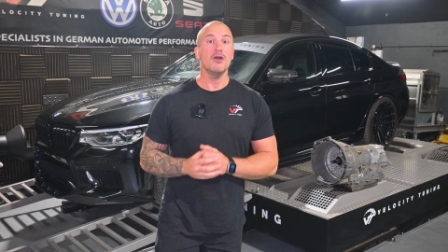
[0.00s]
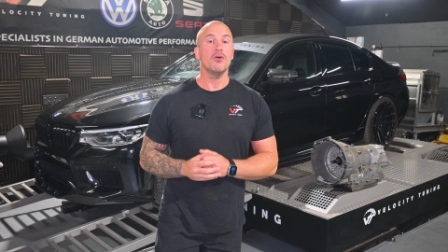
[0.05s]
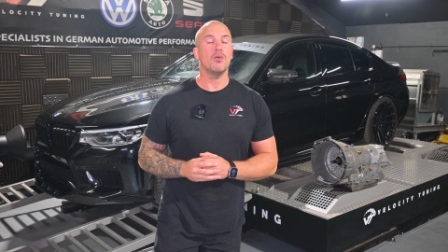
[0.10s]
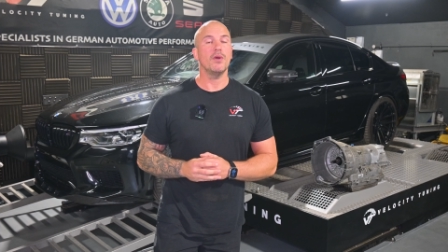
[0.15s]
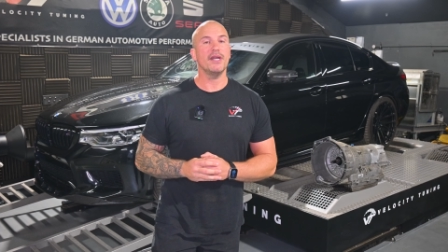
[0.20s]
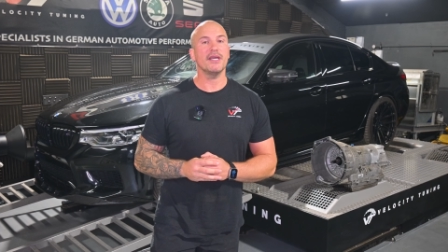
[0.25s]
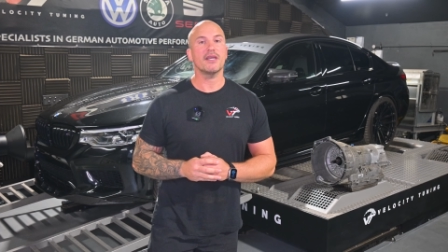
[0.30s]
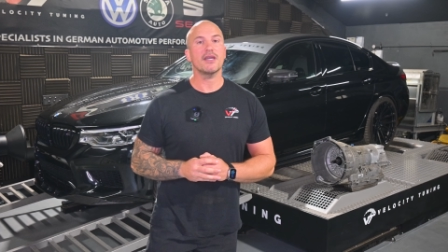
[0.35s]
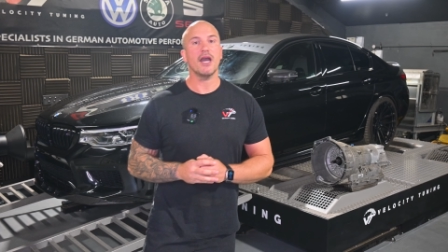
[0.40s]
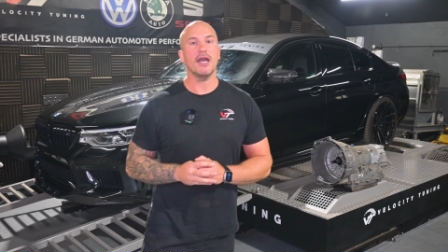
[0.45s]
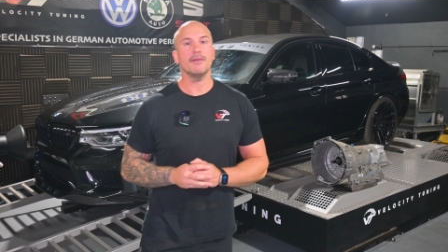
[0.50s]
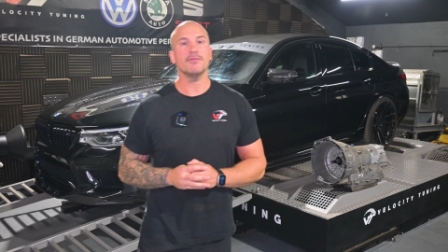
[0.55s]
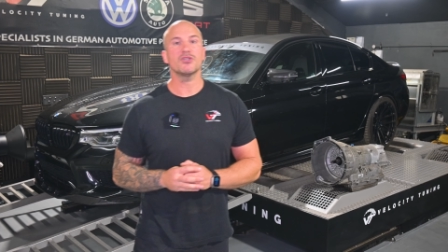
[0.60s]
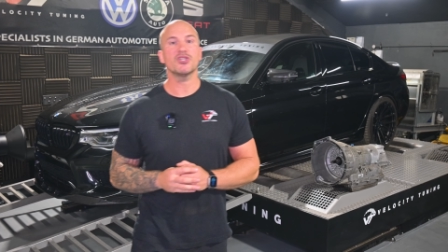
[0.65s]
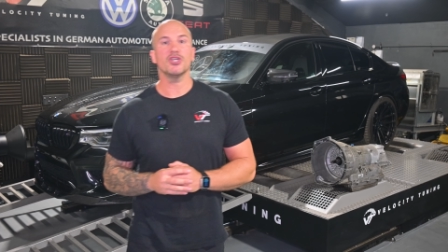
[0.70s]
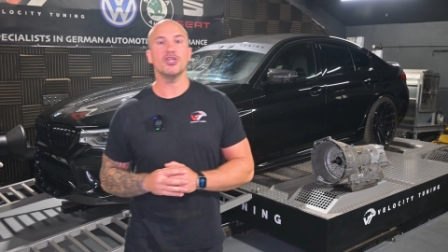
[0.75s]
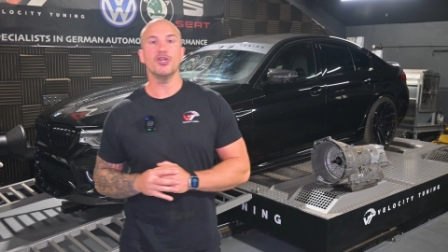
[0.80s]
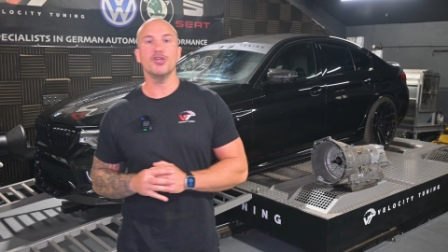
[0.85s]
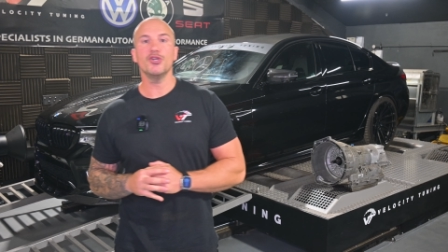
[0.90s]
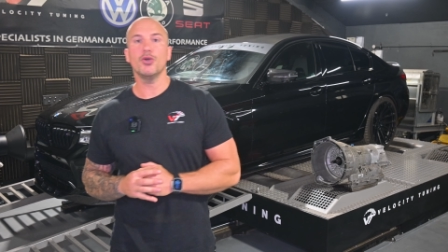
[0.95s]
When it came
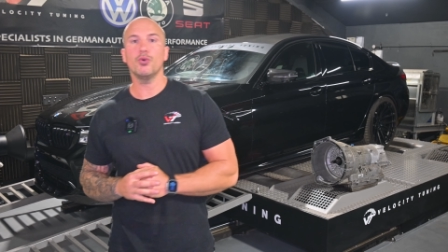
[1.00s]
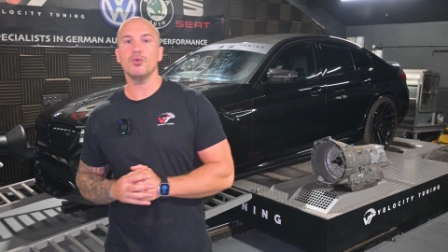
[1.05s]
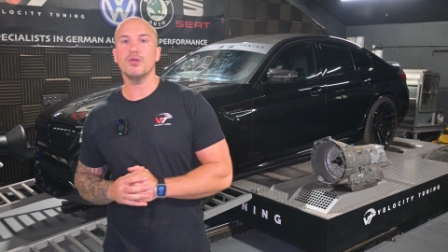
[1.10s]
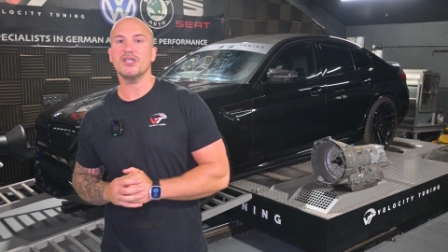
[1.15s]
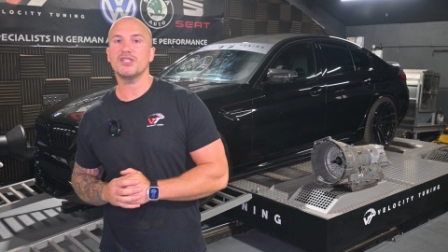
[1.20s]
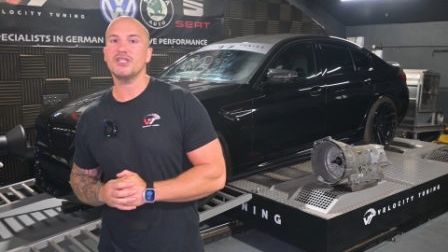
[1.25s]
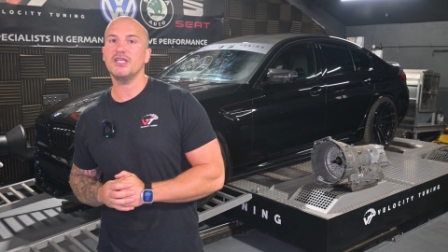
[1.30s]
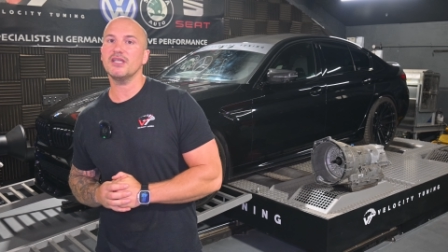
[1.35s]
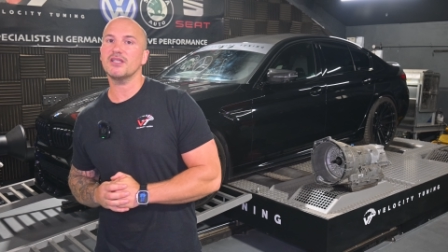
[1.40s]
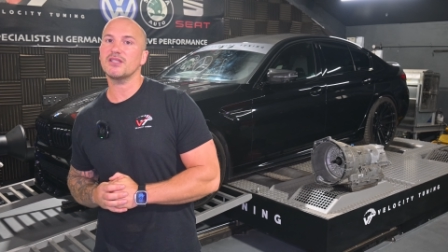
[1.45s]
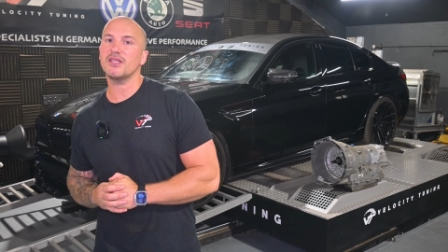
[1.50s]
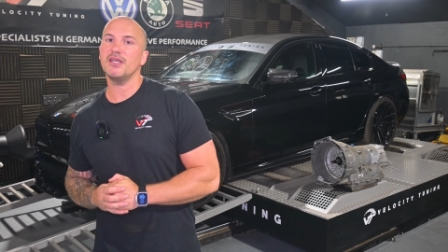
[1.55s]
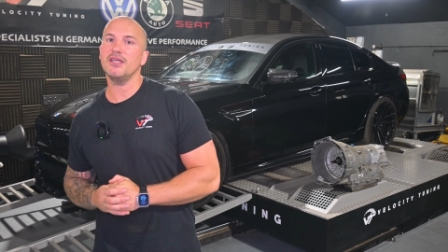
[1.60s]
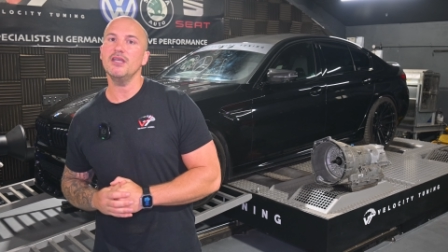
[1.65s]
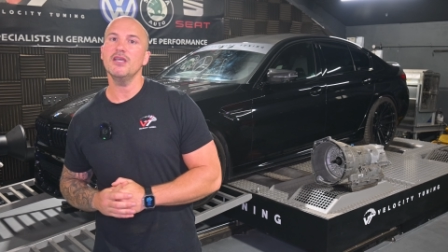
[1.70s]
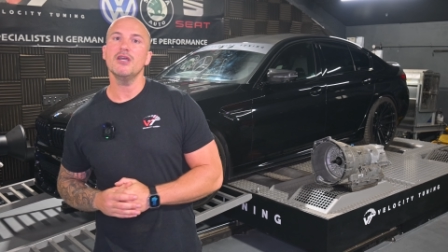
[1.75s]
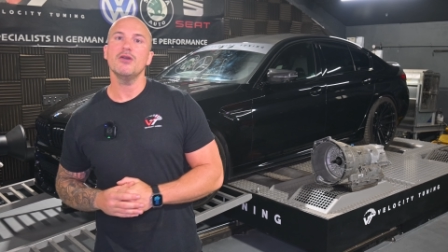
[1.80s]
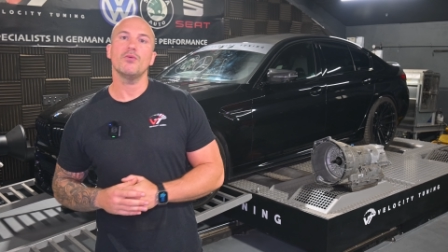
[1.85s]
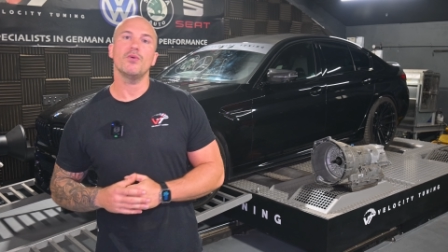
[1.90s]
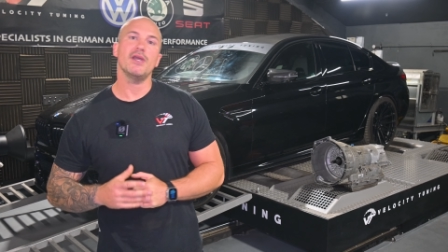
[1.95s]
to the 0 to 60,
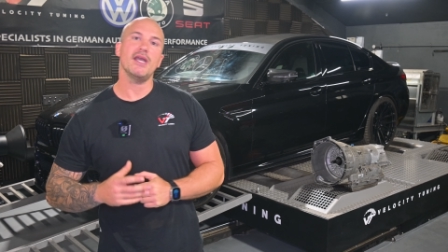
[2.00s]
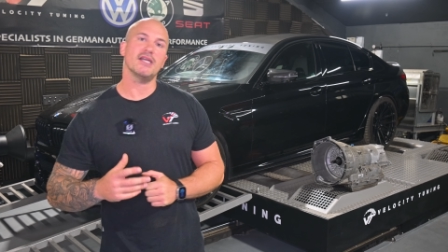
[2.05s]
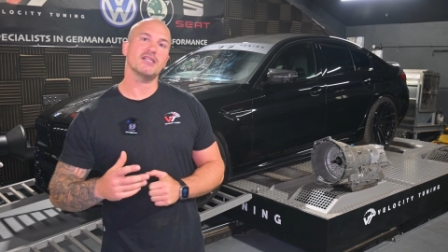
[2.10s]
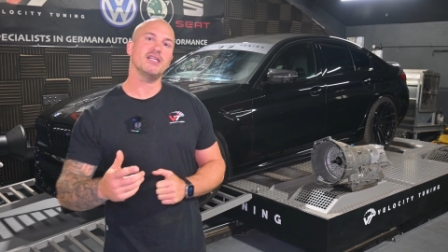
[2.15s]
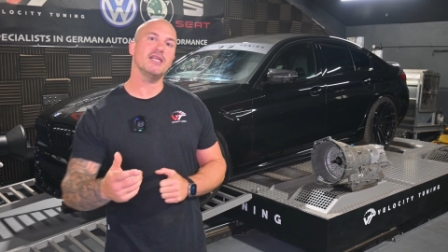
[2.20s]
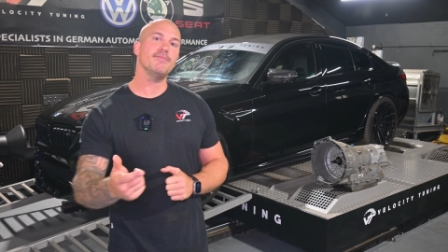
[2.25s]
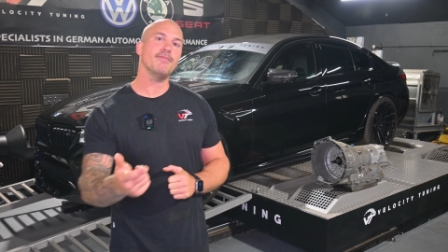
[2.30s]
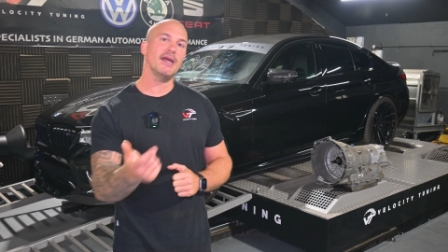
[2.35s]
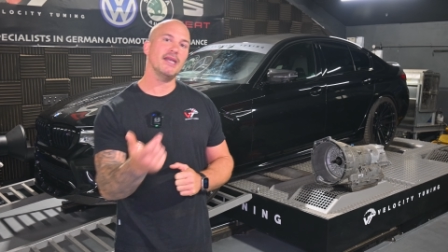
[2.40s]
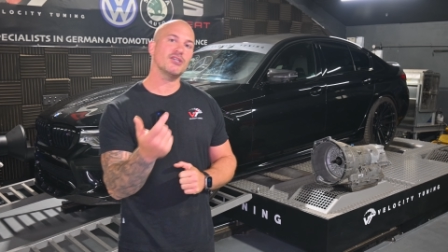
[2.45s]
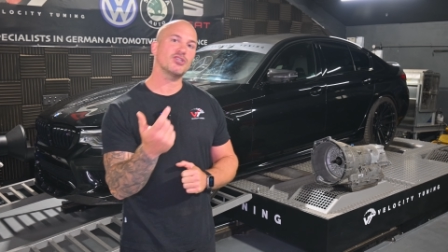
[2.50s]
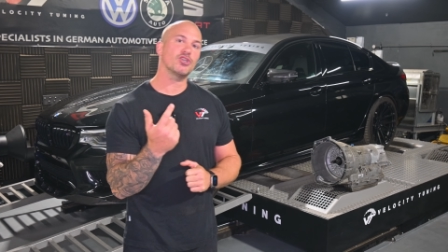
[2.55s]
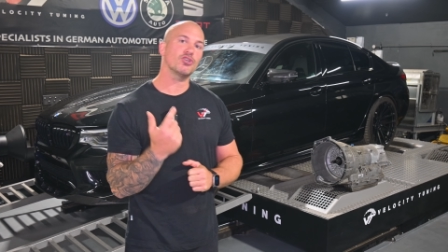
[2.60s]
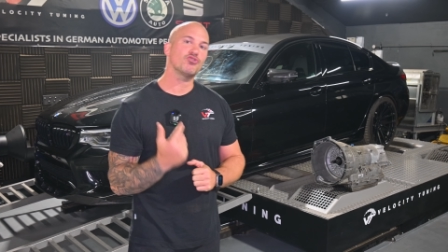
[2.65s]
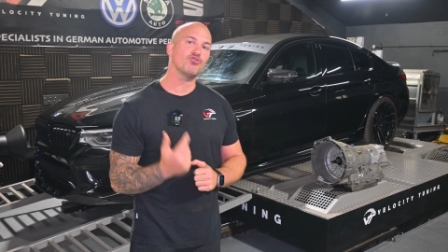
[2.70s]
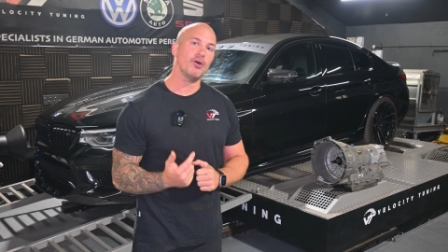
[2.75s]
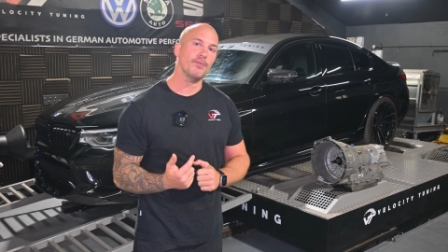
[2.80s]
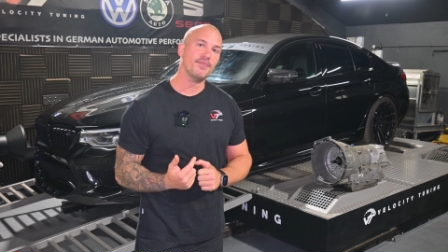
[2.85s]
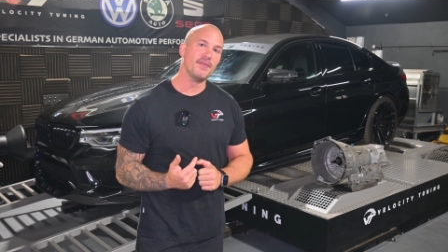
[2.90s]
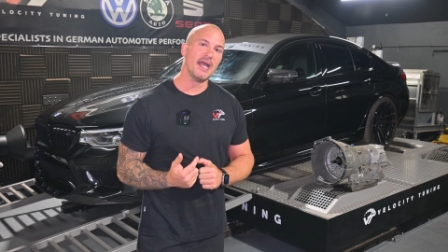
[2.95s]
we actually managed to
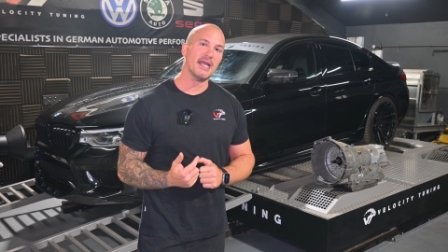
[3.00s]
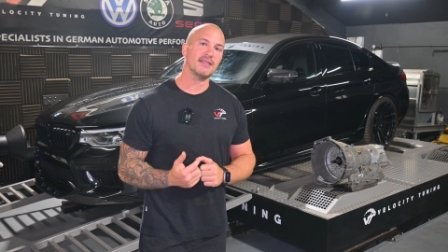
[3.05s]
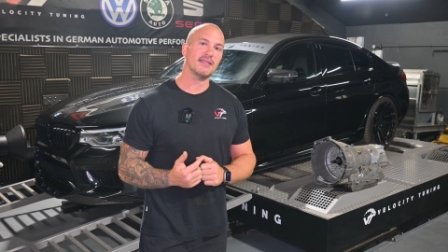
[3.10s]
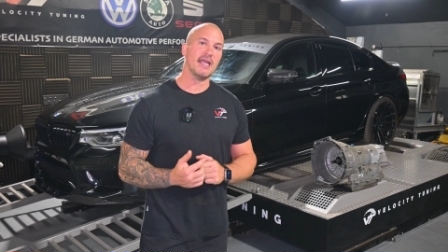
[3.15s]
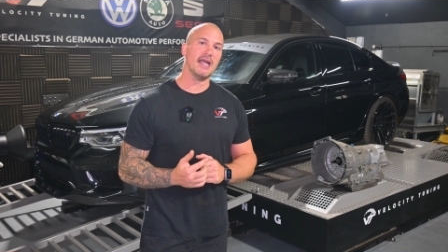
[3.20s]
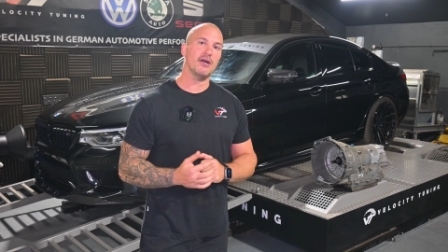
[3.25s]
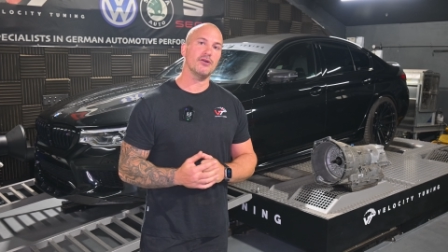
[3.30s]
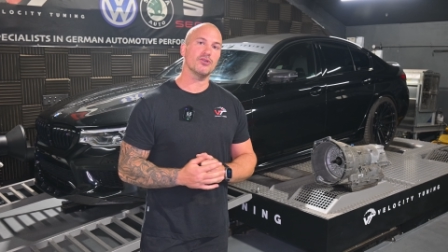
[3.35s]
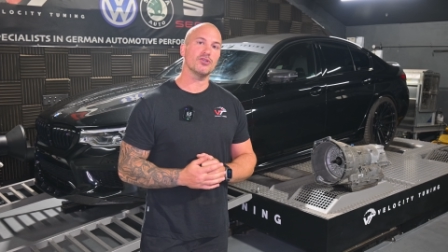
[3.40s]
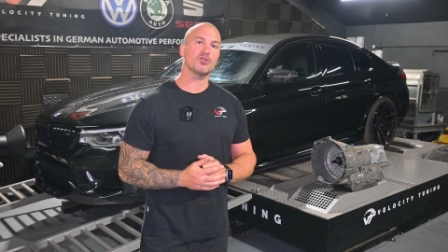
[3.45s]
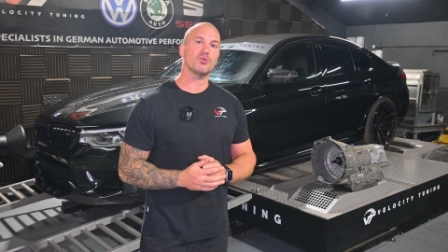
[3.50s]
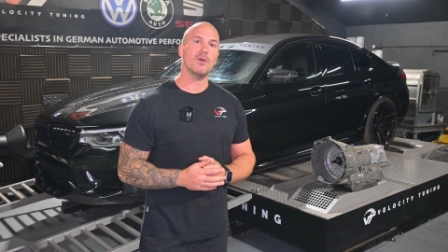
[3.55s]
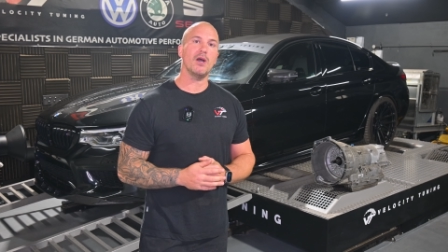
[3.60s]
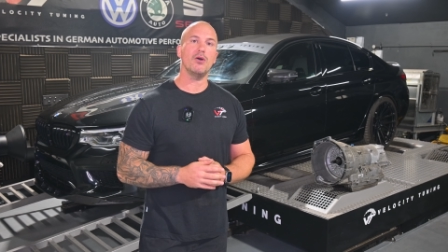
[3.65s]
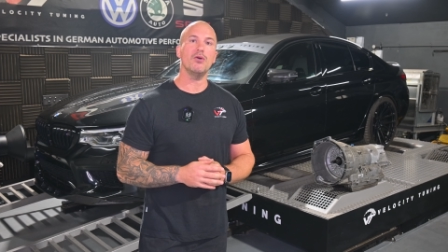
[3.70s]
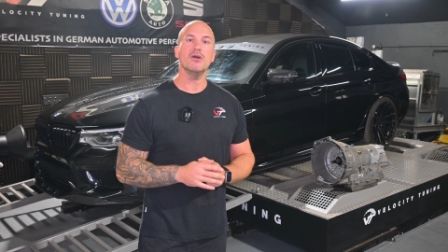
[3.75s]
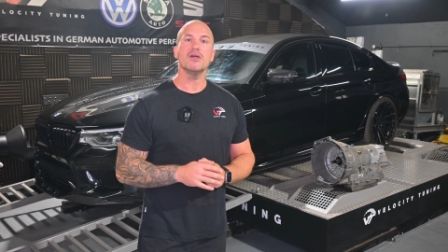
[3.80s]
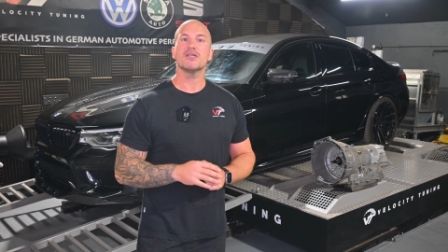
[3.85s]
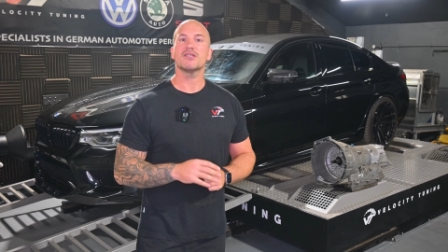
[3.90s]
drop that down as well.